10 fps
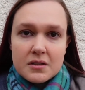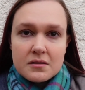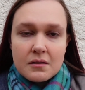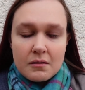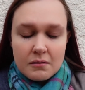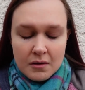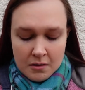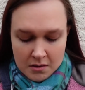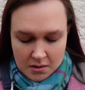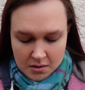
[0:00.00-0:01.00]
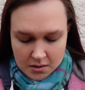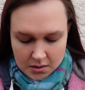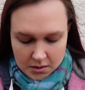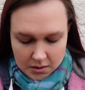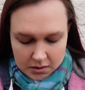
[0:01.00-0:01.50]
So
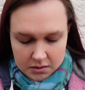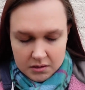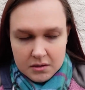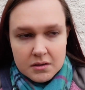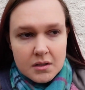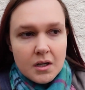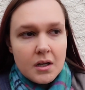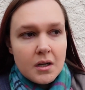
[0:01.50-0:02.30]
just,